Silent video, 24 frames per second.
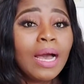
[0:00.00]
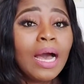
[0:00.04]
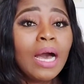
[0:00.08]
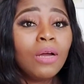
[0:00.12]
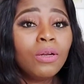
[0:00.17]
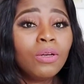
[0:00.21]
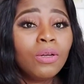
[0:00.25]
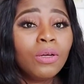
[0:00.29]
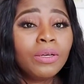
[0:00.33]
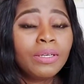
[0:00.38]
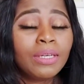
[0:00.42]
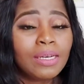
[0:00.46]
how
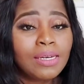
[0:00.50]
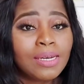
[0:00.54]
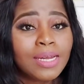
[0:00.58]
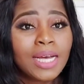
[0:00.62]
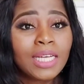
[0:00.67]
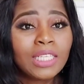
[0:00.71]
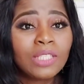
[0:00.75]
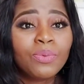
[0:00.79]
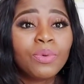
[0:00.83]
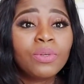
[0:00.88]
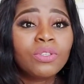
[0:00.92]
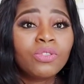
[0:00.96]
long it
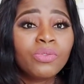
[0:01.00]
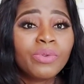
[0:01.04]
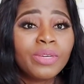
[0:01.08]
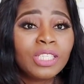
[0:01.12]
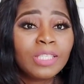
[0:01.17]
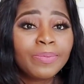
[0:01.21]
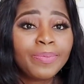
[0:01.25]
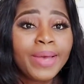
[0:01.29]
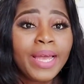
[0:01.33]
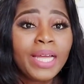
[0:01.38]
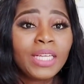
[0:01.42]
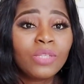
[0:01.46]
lasts, what to
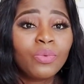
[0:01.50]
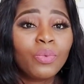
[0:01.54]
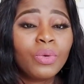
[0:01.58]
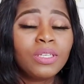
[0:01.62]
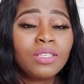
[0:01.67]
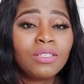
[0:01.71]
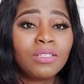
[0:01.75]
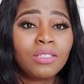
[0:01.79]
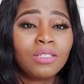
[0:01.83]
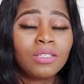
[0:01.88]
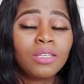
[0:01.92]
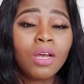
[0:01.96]
expect, what
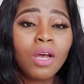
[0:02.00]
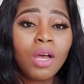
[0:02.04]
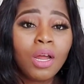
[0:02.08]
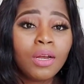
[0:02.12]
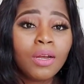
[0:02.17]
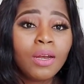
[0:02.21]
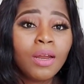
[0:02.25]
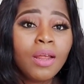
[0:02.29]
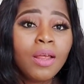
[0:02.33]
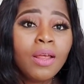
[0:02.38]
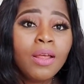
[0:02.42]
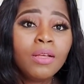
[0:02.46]
it's
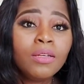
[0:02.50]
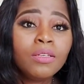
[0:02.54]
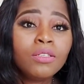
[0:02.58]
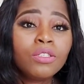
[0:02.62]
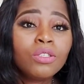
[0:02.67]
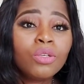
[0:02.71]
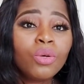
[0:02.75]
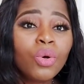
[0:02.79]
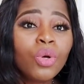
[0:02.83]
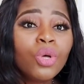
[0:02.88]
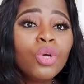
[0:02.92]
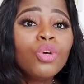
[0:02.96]
done.
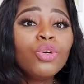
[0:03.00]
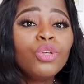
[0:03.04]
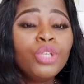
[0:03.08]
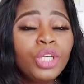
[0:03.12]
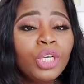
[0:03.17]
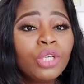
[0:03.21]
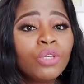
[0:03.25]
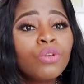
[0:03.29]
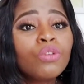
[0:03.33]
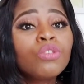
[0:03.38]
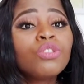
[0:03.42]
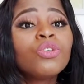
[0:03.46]
So you
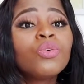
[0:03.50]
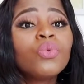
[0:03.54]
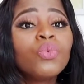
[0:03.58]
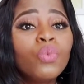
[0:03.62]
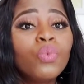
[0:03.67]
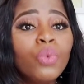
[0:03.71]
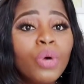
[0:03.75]
can also